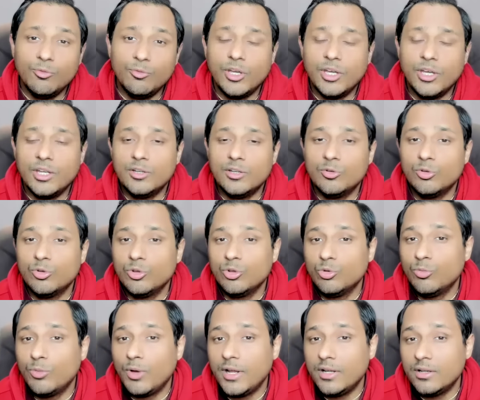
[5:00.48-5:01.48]
where you know
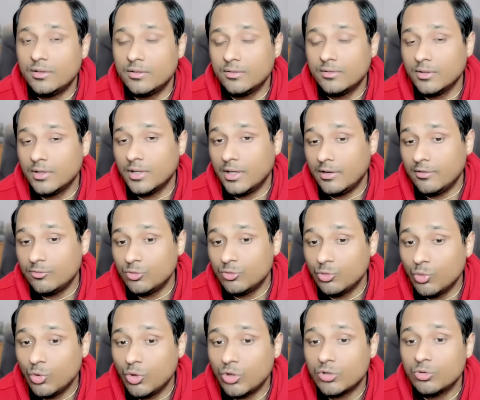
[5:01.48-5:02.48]
you might have to
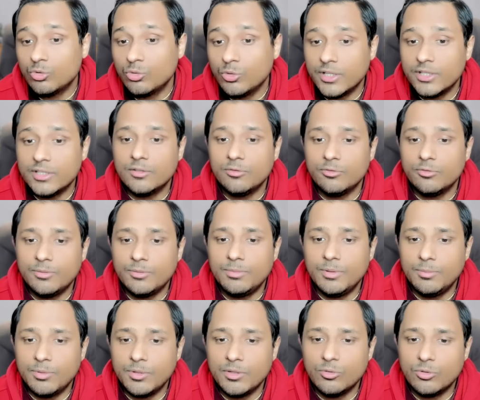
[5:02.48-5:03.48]
work together with
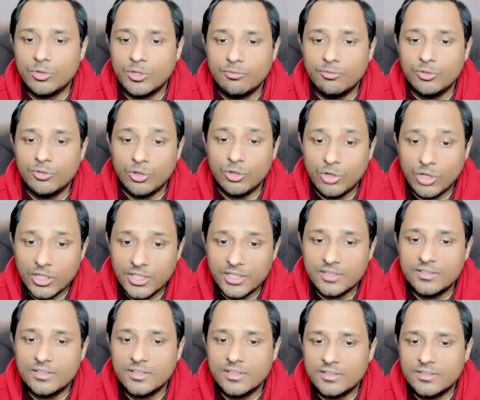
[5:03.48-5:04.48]
people, okay, with your
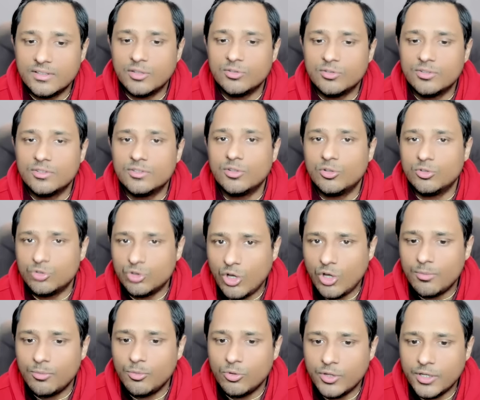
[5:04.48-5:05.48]
colleagues. Sixth house is your
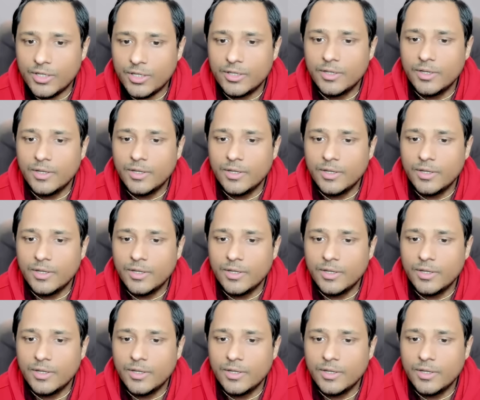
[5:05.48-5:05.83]
job, okay.